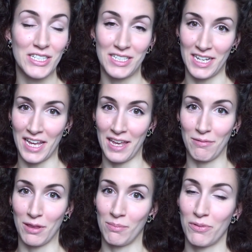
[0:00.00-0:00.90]
today
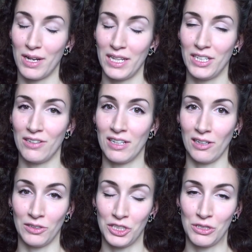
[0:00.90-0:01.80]
with a brand new
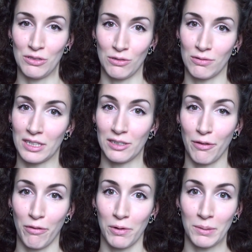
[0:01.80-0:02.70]
little tutorial.
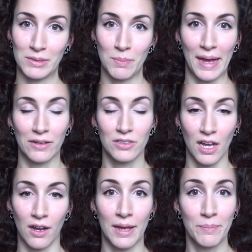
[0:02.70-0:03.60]
Thought it was about
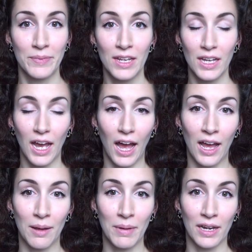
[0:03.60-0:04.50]
time,
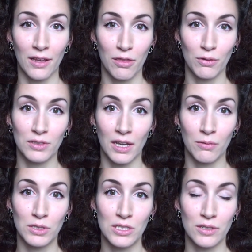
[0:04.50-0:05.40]
and I thought I
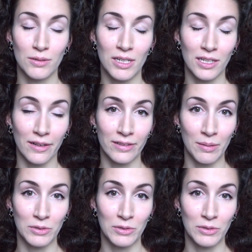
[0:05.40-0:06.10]
would do a little